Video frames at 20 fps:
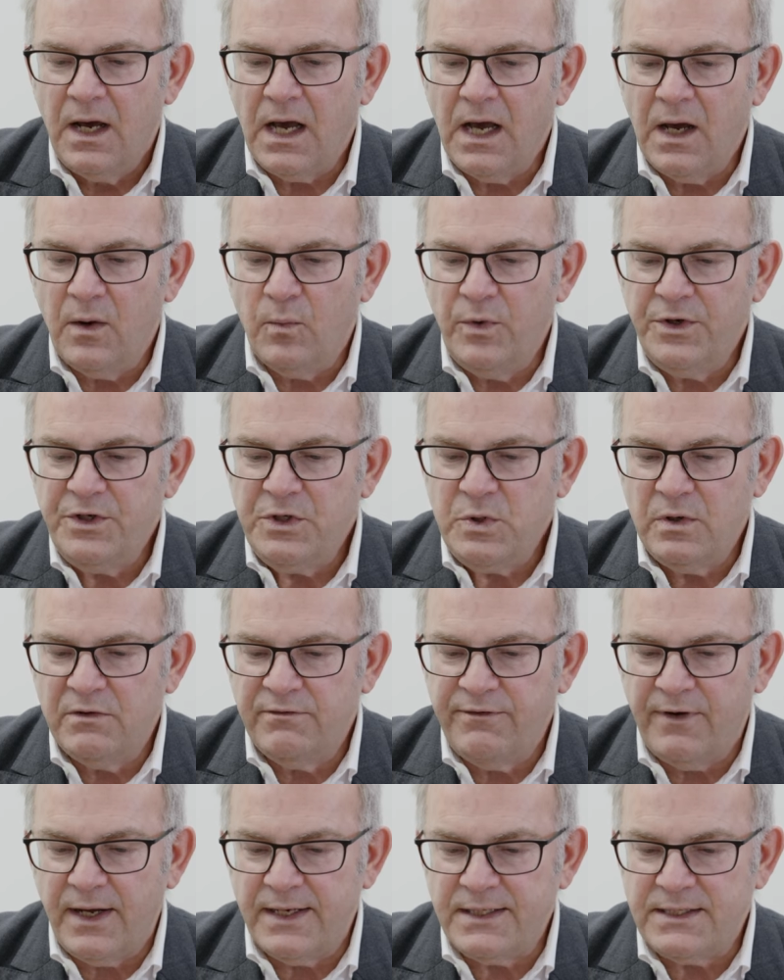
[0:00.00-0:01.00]
Would you
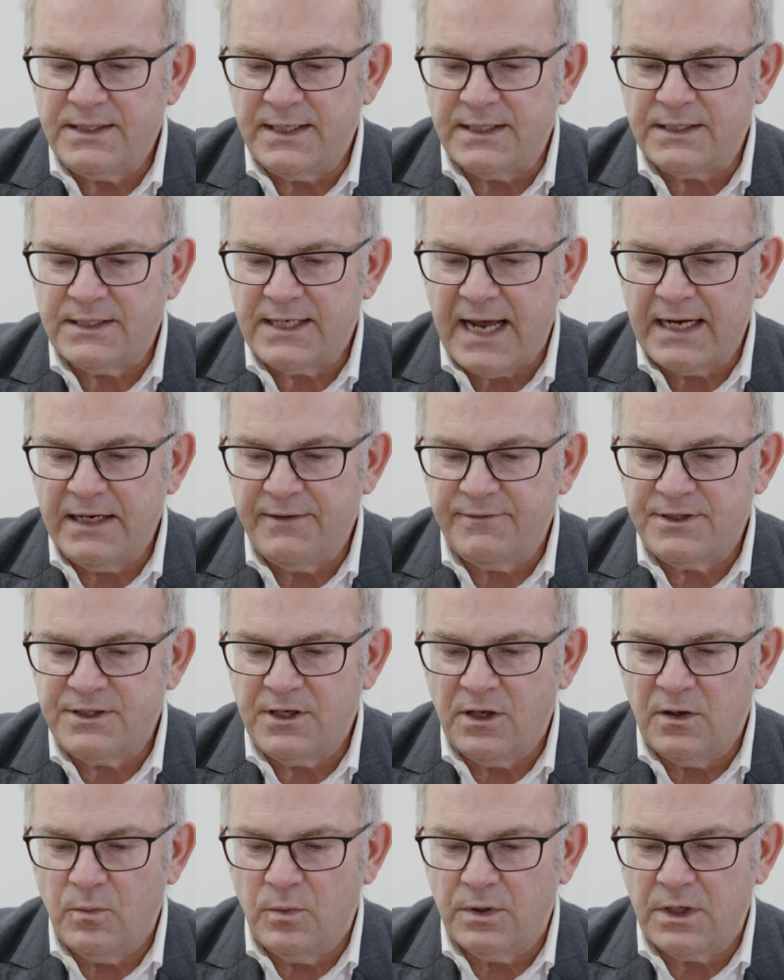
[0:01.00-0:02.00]
advise this? And if
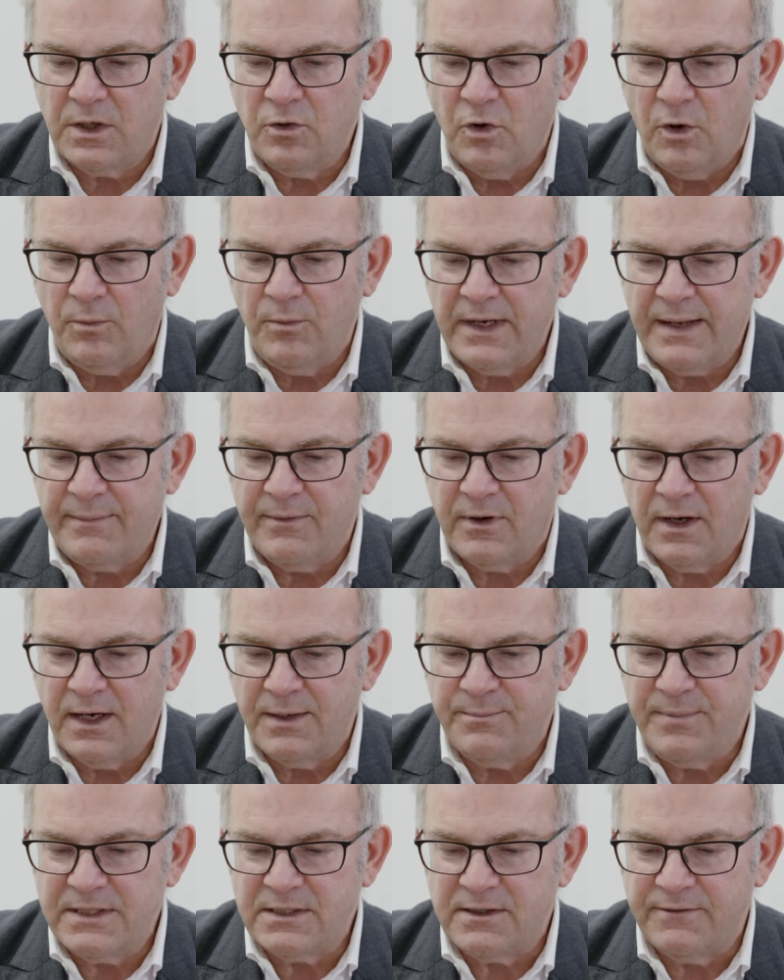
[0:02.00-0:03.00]
so, would a normal
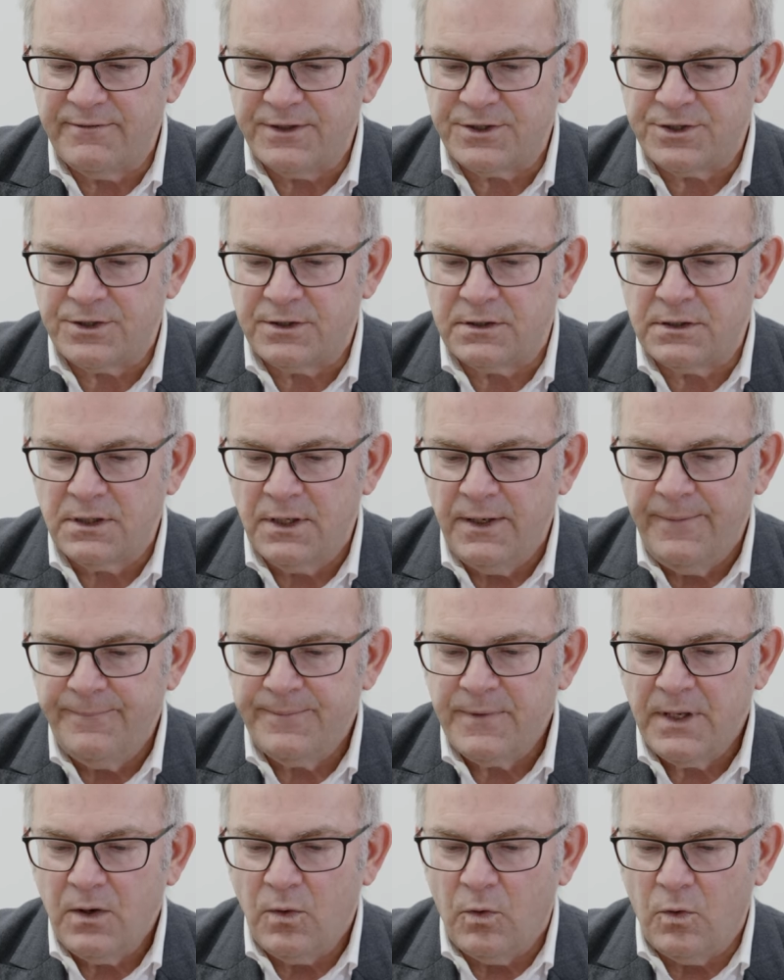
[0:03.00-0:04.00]
MRI be sufficient?
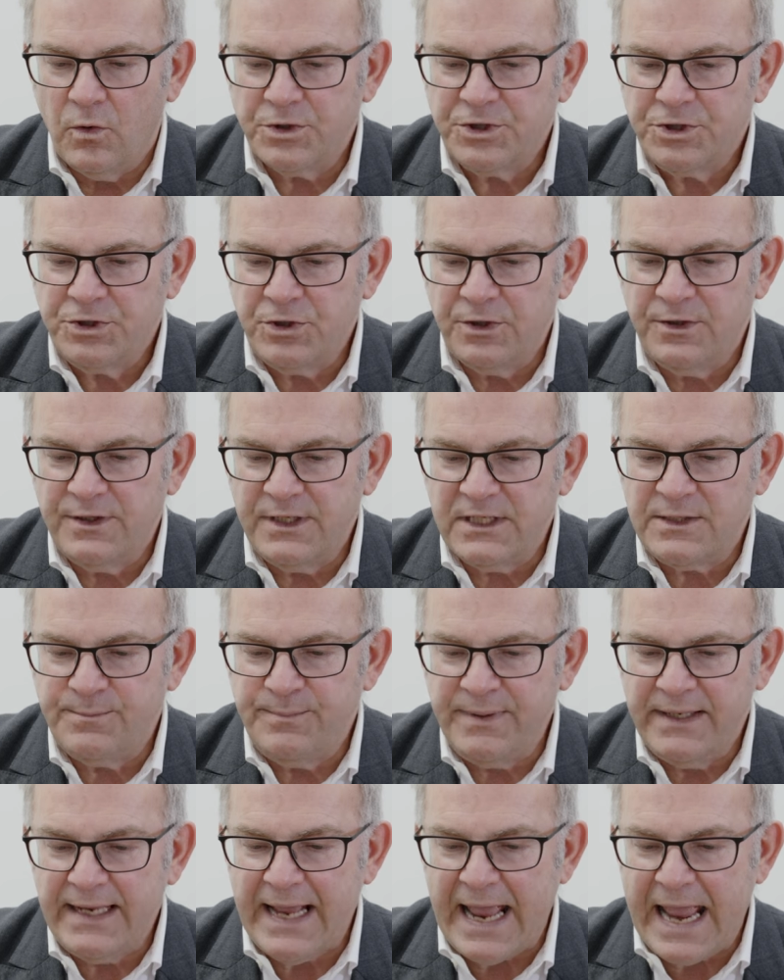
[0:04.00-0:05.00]
Or should this
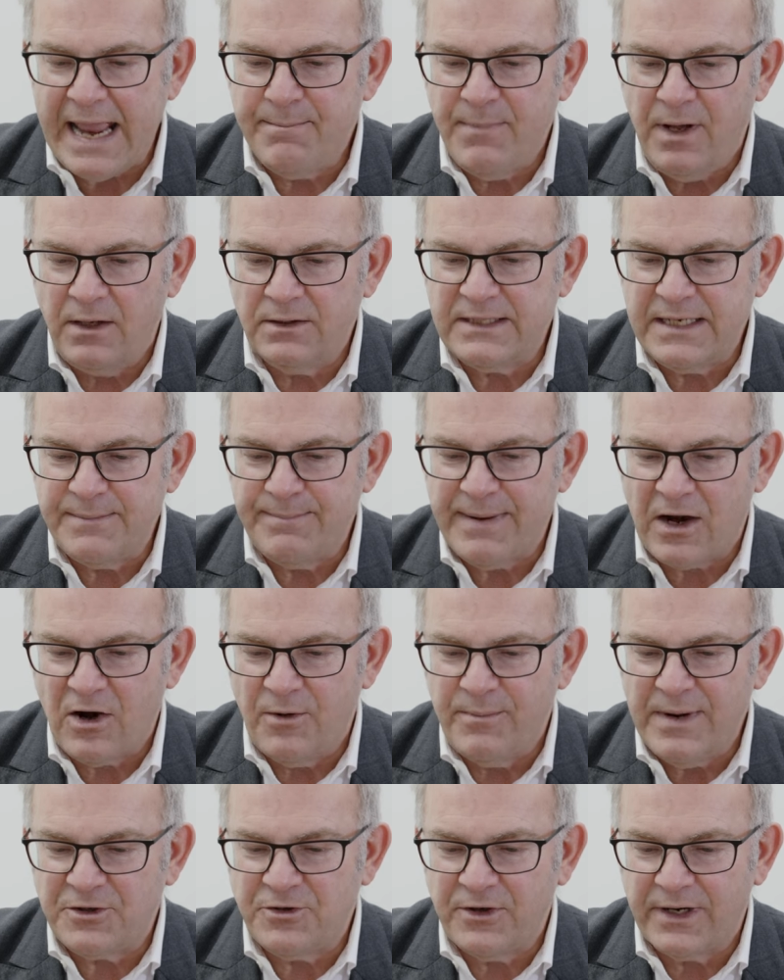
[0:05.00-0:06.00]
be a
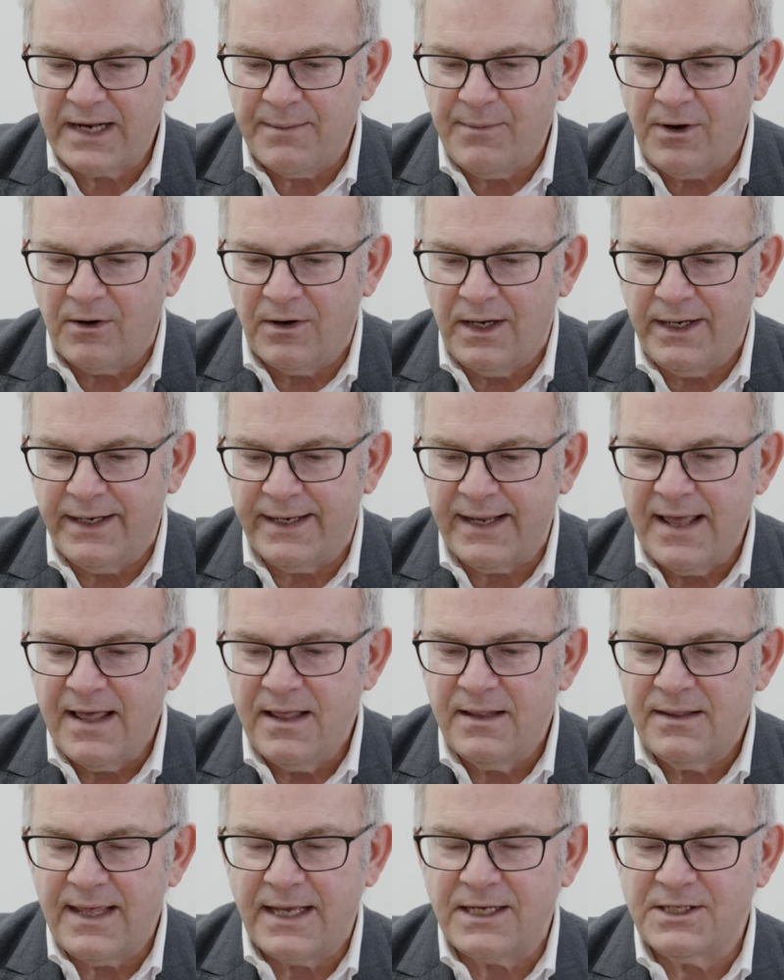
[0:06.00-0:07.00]
multi-parametric MRI?
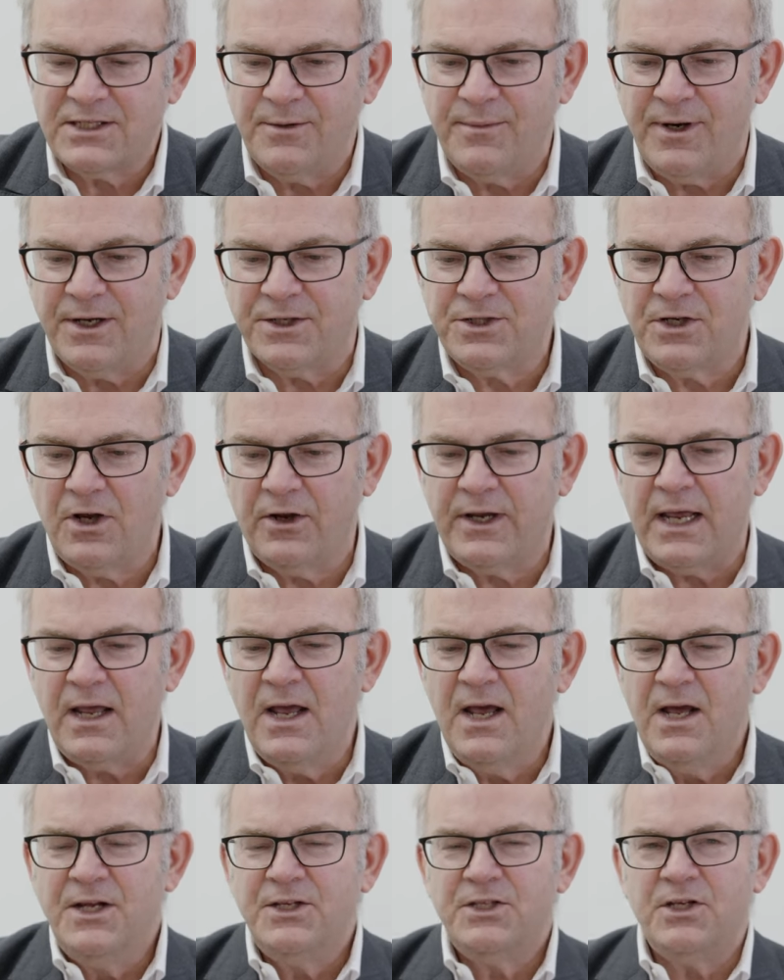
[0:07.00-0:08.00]
Thanks so much. Okay,
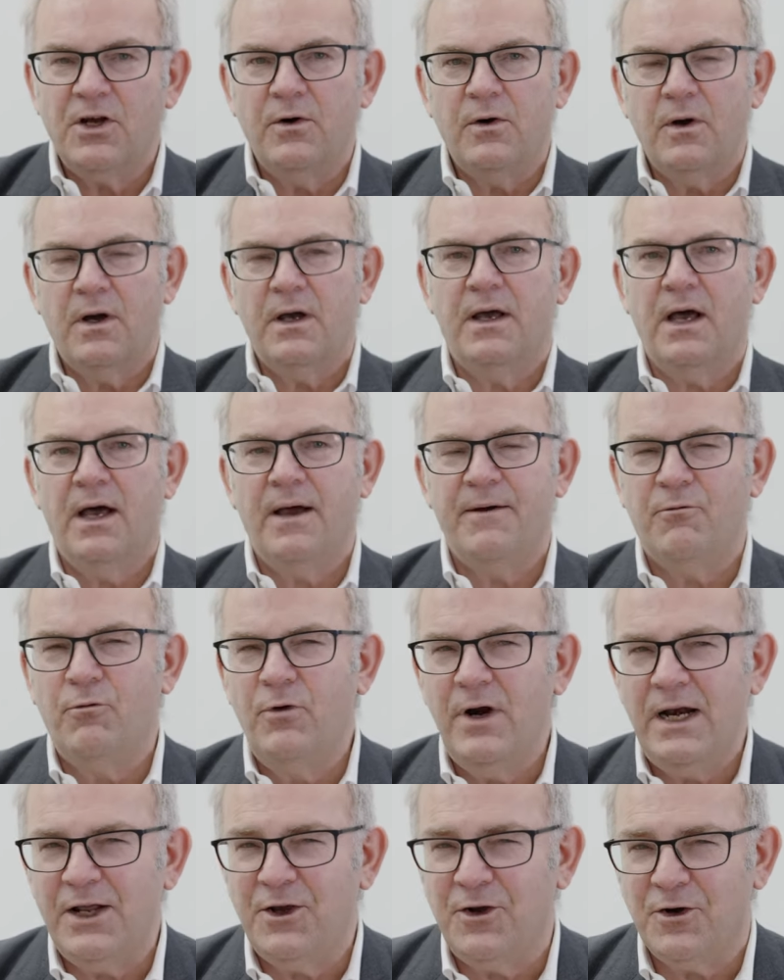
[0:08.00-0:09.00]
so
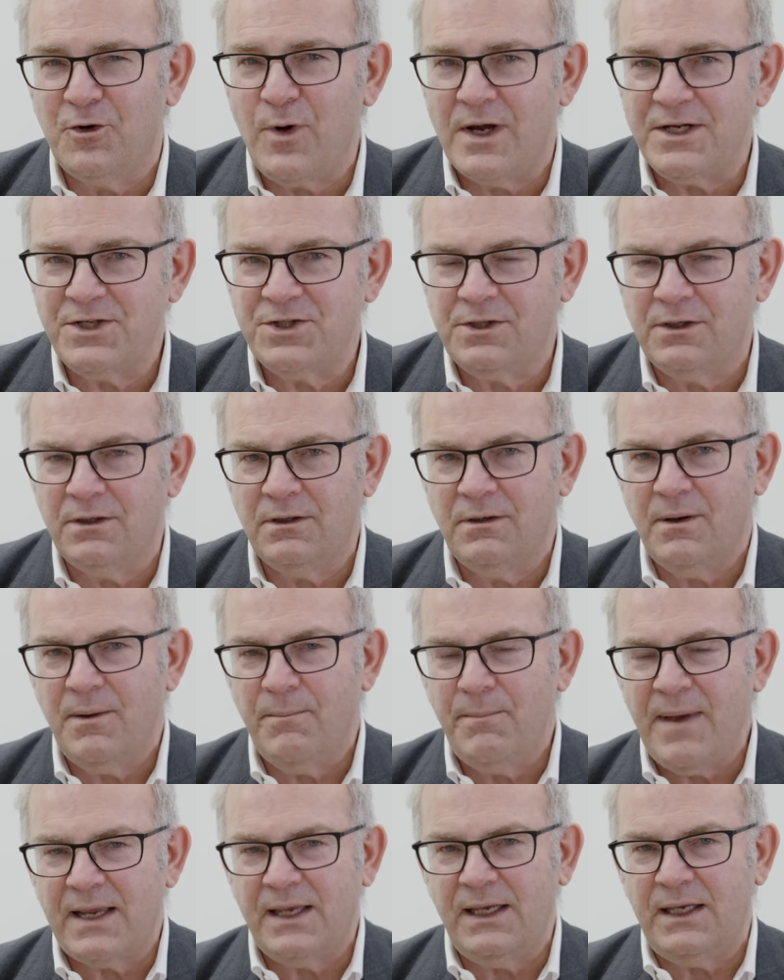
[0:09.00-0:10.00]
really good question,
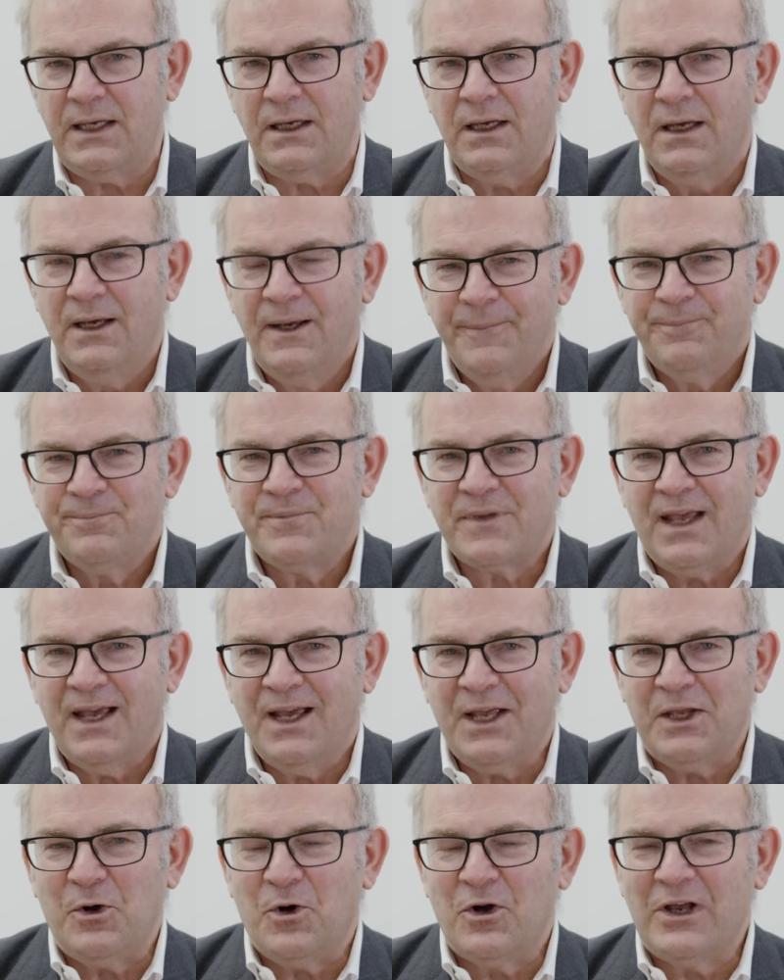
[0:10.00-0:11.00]
Becky.
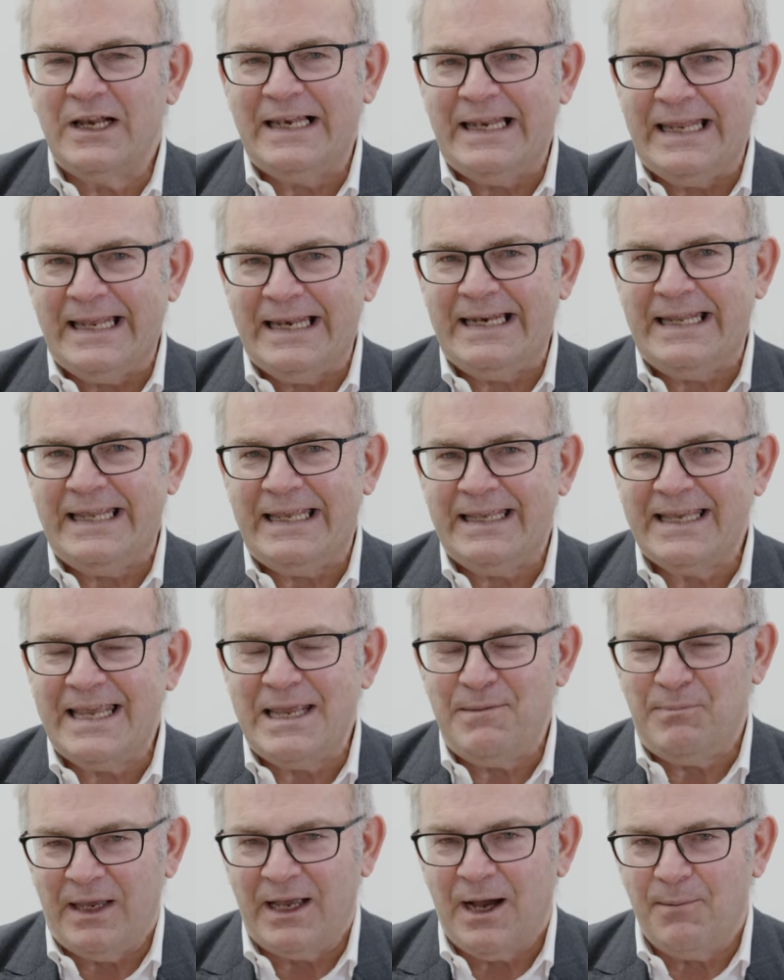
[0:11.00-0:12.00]
You're clearly
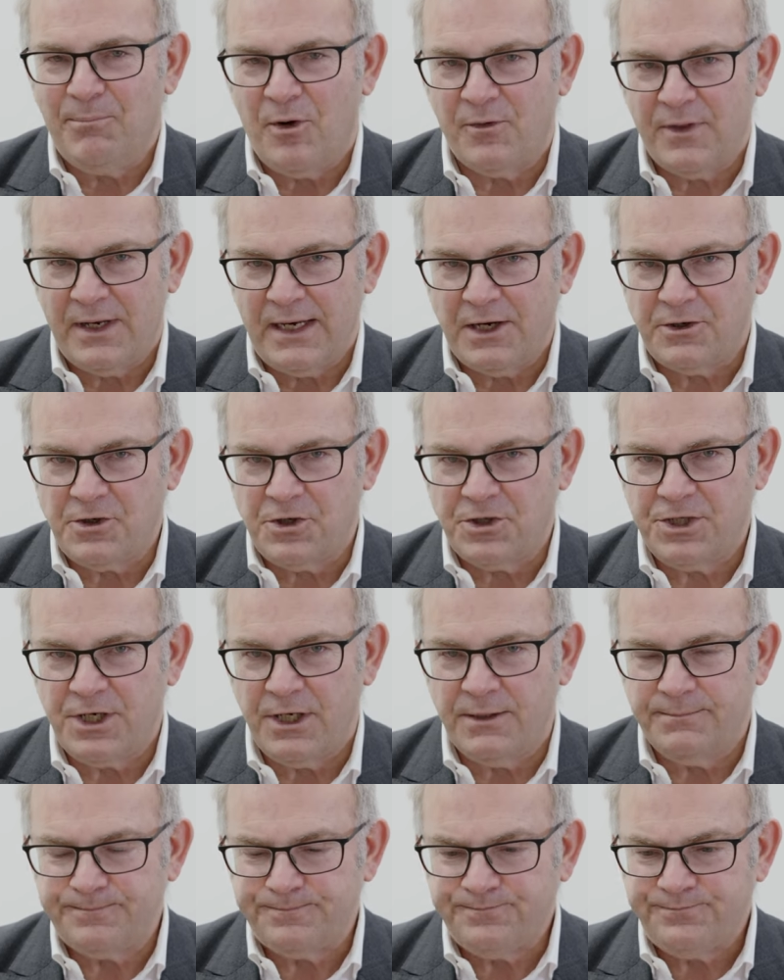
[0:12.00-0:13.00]
keeping up on the
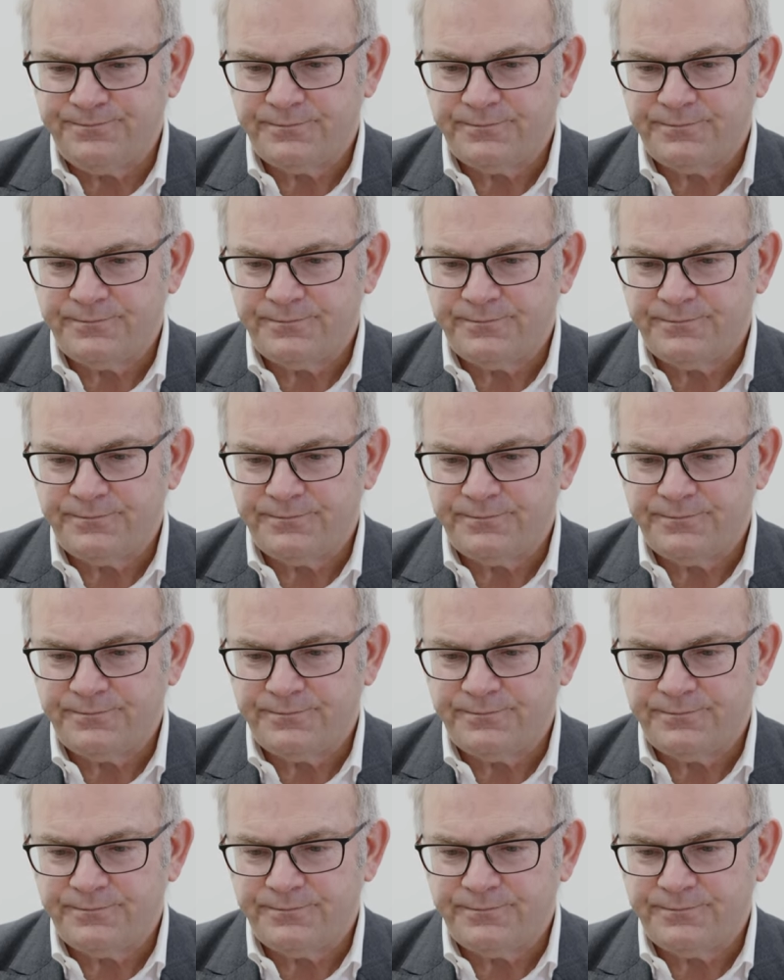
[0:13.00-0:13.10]
literature.